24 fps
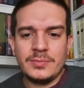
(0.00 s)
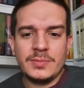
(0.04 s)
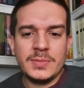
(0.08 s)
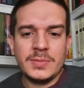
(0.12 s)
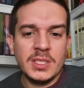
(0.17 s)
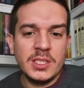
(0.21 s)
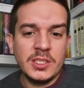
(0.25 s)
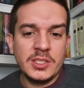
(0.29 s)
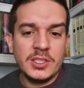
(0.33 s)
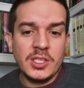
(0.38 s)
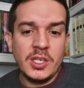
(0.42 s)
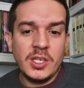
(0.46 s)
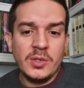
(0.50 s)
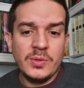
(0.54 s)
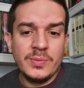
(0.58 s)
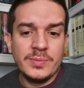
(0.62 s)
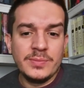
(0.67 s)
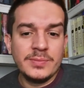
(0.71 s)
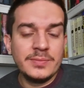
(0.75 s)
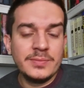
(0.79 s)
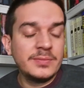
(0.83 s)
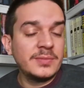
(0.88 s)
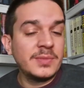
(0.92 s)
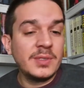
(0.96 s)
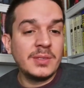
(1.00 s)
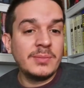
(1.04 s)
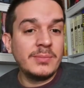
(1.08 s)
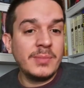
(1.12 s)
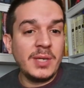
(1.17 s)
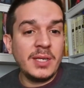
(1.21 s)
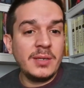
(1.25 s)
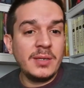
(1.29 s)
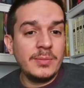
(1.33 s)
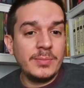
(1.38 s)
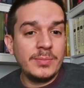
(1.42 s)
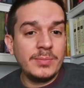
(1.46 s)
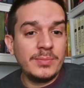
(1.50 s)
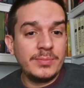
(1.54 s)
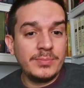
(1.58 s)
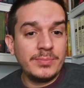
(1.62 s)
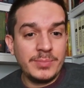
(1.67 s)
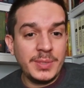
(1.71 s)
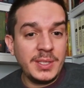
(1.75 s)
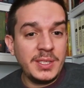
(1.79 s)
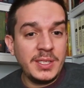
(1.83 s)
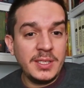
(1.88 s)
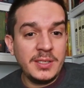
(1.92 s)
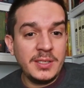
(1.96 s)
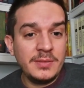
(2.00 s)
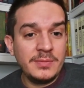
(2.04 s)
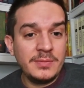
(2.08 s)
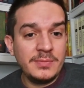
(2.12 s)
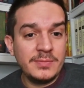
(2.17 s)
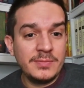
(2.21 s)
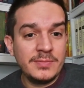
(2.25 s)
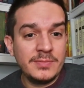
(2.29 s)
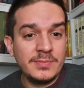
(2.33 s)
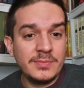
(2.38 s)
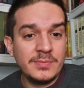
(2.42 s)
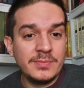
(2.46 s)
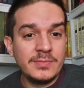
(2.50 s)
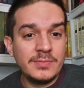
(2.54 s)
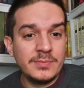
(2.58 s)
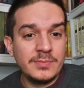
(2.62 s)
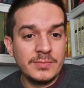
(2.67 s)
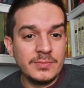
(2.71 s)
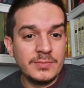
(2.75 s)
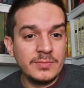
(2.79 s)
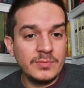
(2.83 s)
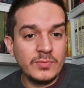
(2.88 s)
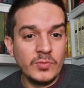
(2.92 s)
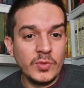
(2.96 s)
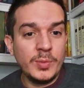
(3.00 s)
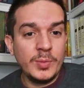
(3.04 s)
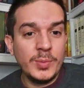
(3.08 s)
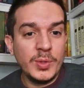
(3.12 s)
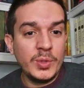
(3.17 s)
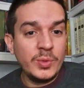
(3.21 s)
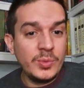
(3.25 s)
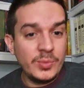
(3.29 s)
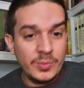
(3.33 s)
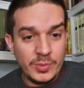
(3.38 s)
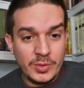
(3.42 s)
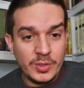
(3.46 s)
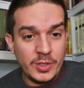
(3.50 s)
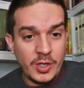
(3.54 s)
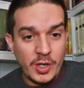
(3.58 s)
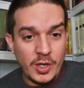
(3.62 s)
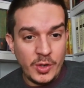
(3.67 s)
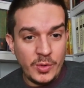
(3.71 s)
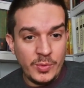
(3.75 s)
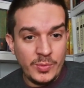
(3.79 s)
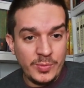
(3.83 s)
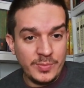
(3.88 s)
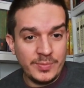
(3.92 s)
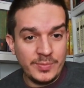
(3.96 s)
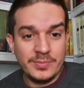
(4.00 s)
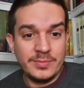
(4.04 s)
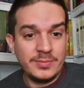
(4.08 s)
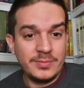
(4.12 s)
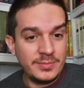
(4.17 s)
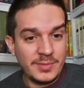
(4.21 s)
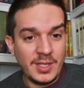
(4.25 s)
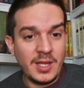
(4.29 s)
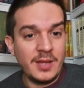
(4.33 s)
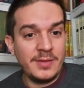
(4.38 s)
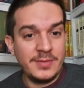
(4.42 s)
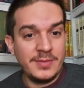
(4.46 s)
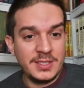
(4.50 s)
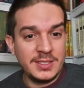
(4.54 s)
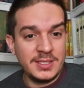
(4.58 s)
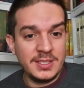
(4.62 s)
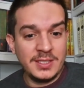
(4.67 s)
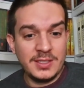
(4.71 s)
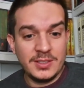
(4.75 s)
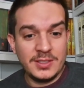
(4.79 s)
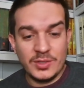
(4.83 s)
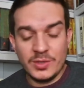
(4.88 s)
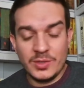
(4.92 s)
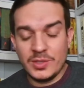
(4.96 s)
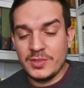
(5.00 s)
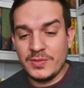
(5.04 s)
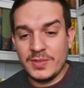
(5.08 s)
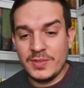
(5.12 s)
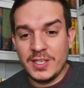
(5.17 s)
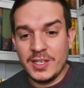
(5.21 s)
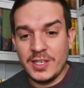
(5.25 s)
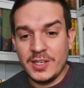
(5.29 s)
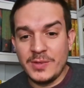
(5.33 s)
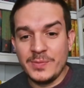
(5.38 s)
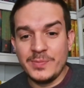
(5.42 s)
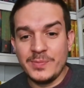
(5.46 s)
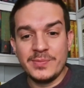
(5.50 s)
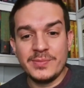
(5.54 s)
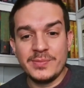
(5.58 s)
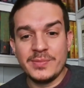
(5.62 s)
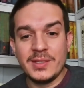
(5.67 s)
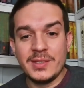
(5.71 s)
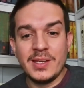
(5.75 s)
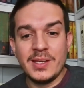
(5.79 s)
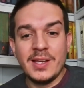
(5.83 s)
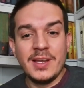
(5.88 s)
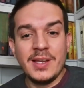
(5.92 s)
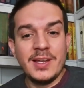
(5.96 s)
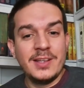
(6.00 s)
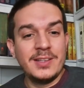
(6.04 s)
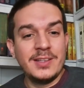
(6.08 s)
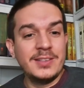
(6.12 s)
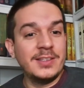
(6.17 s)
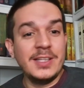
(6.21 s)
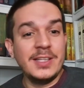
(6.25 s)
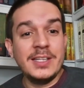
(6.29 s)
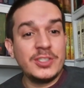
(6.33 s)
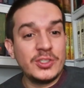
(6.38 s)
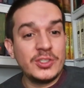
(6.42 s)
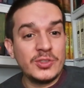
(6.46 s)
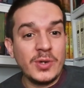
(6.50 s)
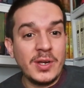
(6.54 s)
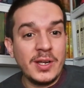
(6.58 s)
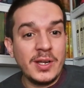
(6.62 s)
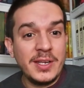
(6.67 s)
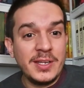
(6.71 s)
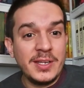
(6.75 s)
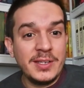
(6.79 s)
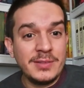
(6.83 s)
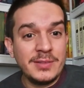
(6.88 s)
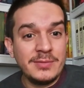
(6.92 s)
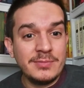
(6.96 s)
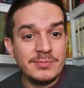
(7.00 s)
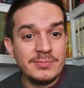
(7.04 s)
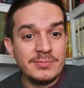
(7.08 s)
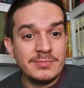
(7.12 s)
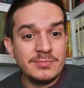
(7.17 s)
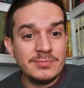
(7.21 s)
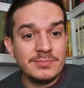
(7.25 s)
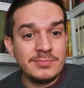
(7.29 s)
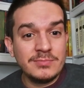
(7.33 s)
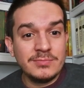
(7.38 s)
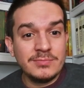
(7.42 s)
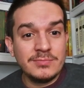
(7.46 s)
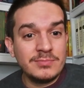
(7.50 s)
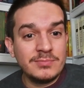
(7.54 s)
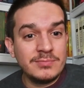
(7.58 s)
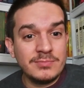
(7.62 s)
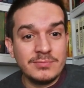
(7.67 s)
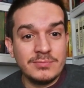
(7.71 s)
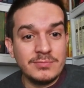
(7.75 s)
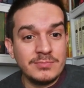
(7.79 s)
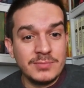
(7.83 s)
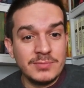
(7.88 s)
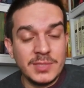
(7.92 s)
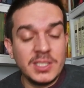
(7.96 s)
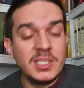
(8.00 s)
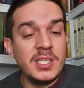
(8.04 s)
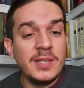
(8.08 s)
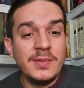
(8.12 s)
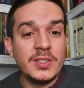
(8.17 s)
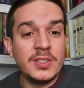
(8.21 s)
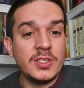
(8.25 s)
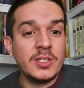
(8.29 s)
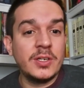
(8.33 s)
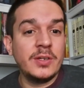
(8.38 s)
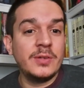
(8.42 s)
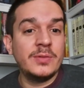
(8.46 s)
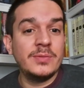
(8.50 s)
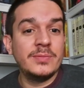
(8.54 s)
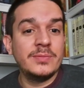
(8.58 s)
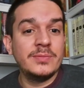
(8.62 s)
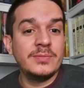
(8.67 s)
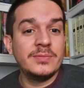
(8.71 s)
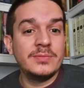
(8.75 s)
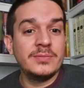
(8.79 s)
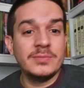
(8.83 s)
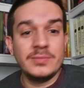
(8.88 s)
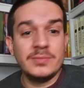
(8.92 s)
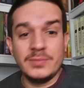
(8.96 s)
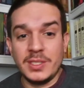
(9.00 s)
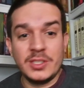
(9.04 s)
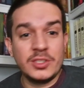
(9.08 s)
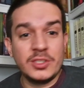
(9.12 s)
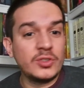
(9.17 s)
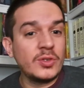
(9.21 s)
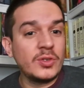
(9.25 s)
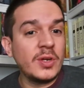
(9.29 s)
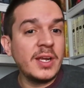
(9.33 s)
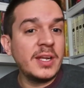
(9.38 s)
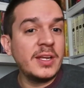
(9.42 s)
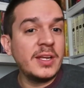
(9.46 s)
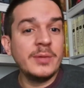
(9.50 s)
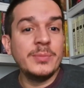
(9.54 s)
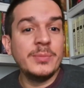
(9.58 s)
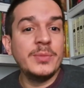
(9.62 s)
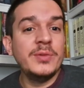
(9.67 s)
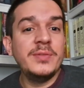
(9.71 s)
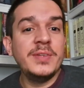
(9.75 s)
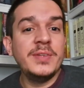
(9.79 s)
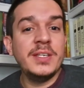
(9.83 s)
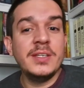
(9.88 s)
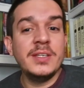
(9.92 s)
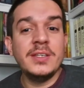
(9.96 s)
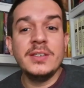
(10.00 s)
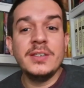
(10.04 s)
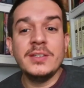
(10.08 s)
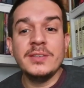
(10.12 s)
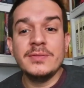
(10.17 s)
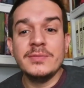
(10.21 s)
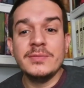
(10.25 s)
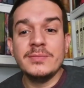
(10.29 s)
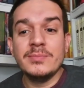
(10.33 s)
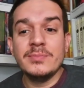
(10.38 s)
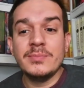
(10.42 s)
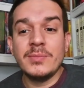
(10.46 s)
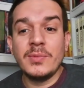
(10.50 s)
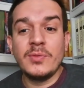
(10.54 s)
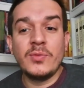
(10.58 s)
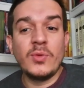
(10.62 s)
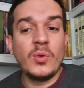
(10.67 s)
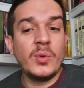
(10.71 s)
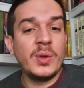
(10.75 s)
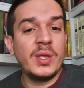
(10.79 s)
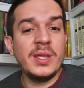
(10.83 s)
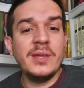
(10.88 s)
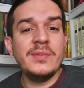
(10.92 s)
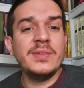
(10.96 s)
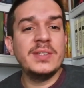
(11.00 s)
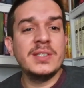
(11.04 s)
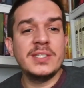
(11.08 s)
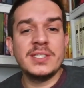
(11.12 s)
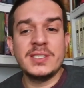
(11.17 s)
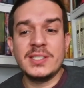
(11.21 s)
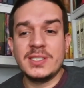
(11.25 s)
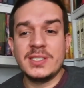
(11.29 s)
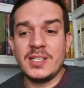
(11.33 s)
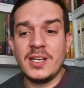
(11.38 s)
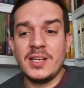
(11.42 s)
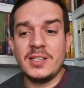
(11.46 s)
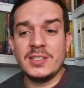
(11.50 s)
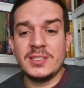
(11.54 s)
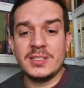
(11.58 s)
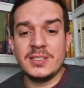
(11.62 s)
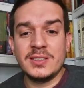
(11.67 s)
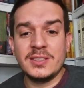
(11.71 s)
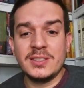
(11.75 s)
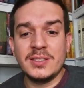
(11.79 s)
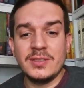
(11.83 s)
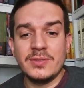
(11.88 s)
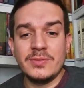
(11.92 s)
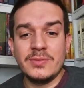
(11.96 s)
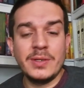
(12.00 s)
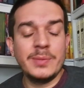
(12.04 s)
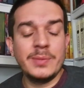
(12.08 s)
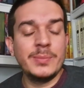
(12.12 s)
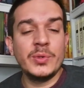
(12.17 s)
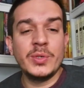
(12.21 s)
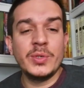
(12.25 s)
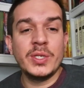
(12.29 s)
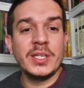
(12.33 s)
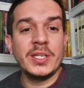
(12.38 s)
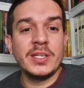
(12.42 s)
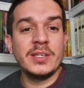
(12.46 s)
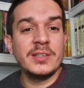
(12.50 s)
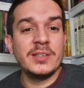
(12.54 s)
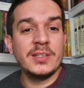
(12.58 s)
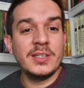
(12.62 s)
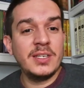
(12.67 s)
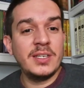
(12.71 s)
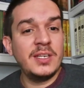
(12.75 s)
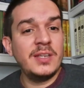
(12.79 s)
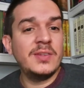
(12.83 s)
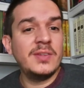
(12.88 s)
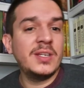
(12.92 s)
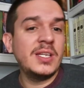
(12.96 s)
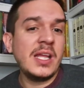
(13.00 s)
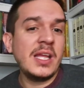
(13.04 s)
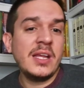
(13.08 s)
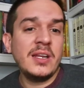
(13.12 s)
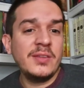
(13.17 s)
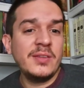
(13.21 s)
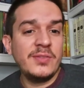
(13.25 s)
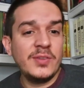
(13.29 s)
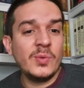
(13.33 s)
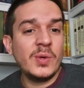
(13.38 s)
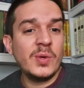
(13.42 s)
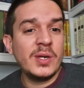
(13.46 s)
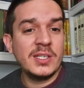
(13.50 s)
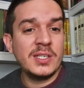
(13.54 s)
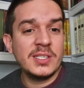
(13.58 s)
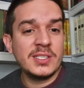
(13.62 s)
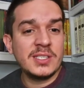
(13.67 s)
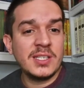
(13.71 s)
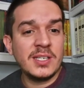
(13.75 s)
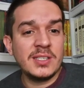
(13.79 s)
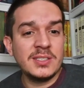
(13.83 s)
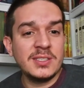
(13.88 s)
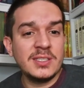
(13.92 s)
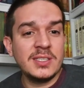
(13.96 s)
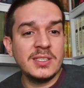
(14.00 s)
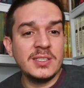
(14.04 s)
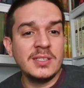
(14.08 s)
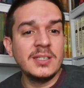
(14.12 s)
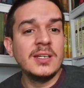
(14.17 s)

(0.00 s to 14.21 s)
So, my opinion, reboot? No, obviously, through this video. Let's try the TV show. Let's try a movie before we even discuss rebooting it. And even then, if you want to discuss it,